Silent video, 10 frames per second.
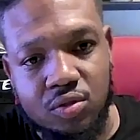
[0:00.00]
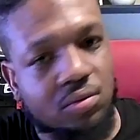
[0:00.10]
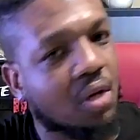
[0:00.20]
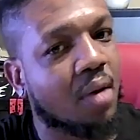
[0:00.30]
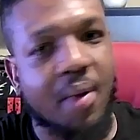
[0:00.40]

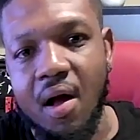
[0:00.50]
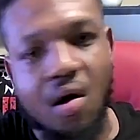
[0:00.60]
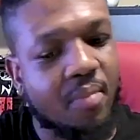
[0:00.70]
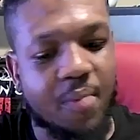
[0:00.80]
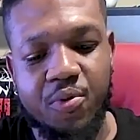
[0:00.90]
on
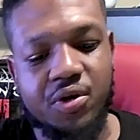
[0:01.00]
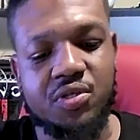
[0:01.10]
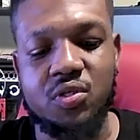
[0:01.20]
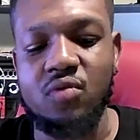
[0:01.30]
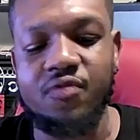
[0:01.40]
my printer.
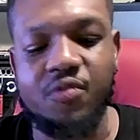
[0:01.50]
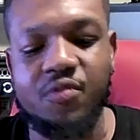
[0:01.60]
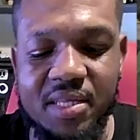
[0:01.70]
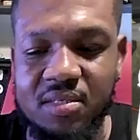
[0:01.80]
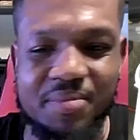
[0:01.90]
So for me to be